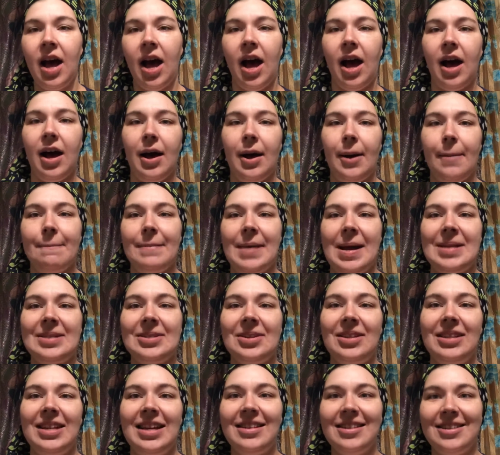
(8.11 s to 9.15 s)
I saw
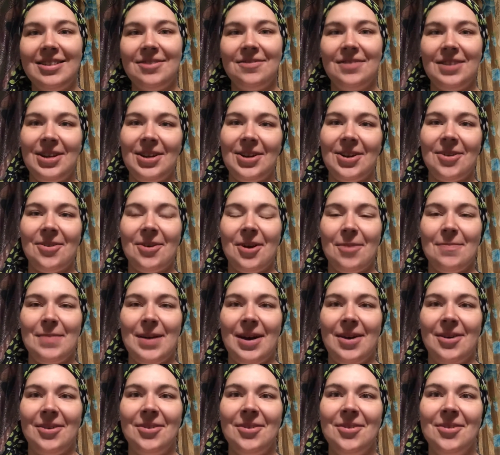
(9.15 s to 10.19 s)
Layla's video
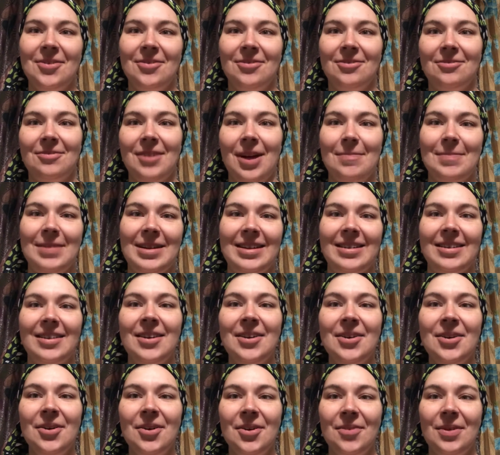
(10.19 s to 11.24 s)
about wrapping
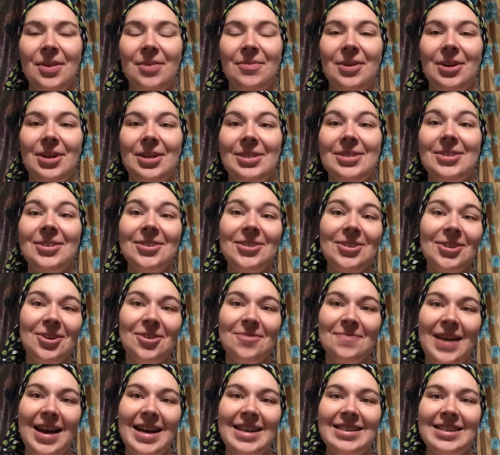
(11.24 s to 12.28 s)
with wearing a surgical
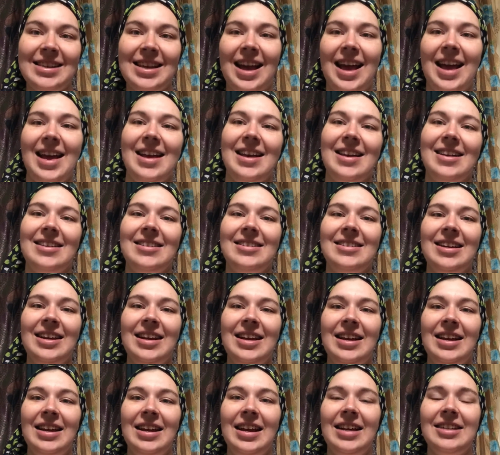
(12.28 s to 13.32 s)
mask, and
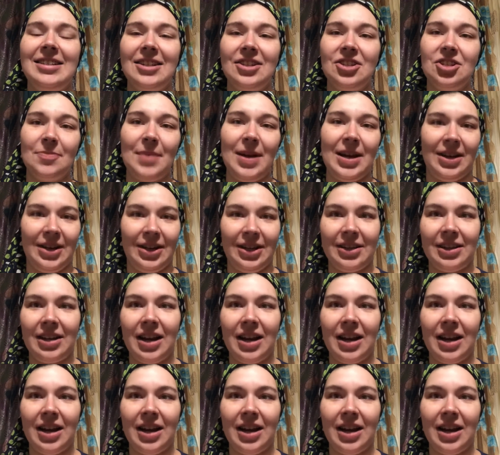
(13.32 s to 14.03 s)
it touched my heart.